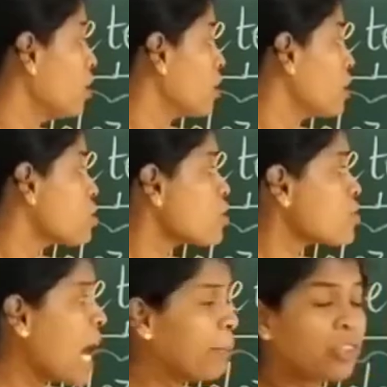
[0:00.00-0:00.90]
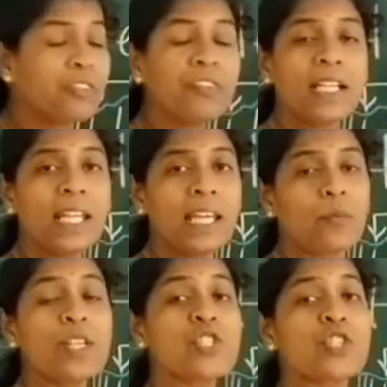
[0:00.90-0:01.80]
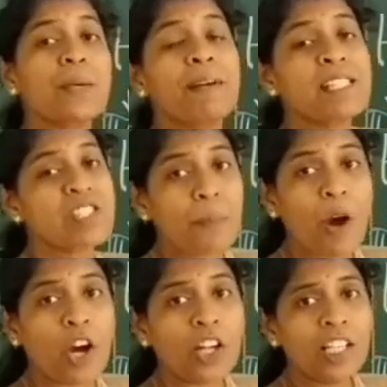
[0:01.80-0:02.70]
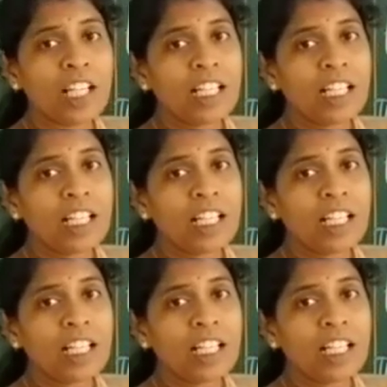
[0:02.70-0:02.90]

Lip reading: So, saprophytic, which depends upon